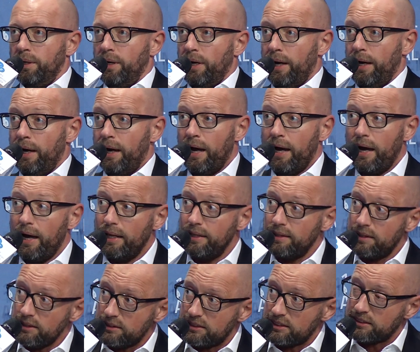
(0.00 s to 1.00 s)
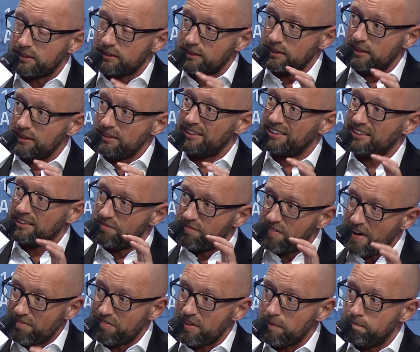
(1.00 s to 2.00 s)
And this is a
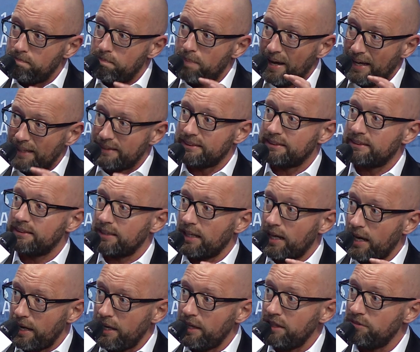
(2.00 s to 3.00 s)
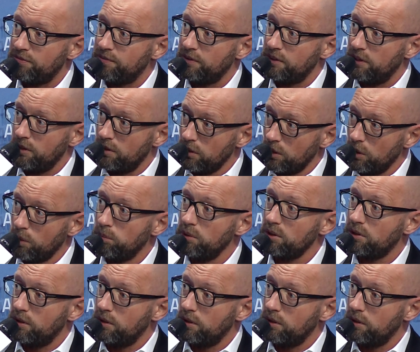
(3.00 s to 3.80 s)
very bad sign for the global